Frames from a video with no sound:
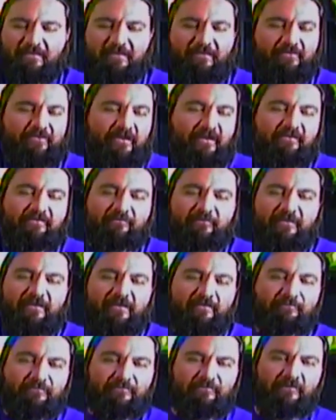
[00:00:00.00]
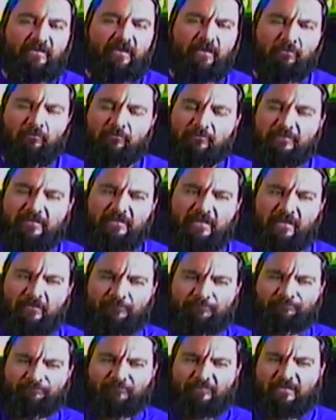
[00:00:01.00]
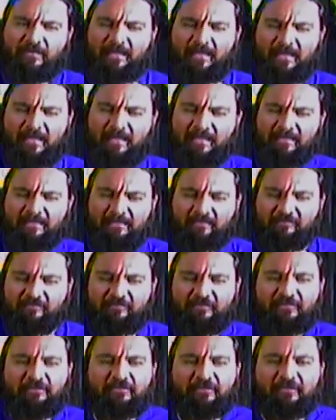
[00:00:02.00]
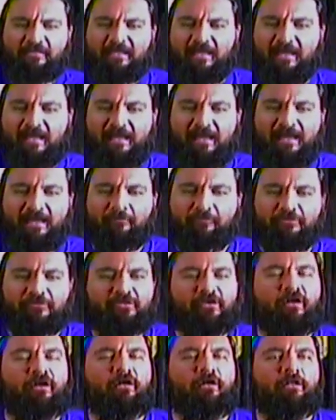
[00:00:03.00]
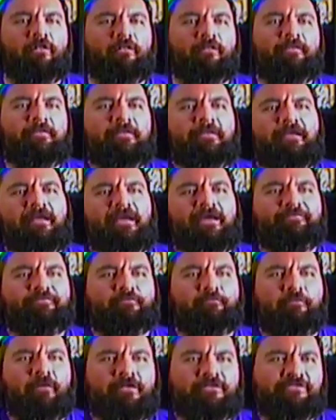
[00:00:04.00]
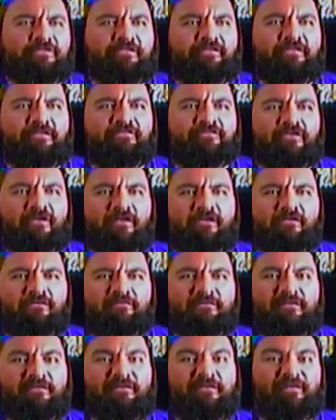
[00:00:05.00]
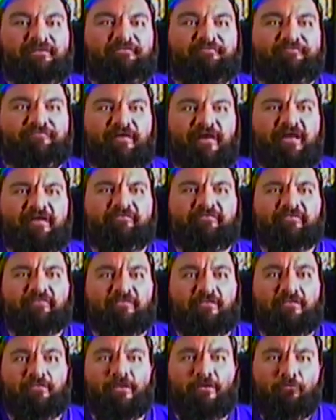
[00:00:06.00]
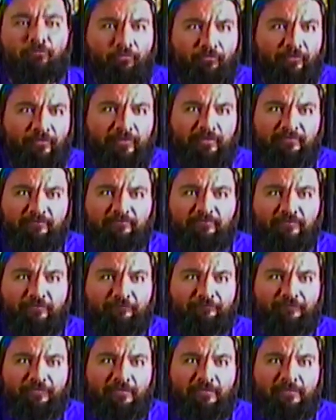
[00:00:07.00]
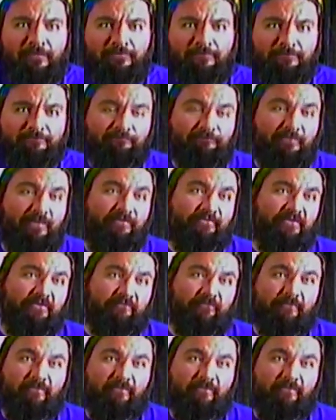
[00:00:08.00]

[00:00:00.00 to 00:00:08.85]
cracks me up. So, you know, considering that I would call, after watching these all, 5 is the low point so far. I mean,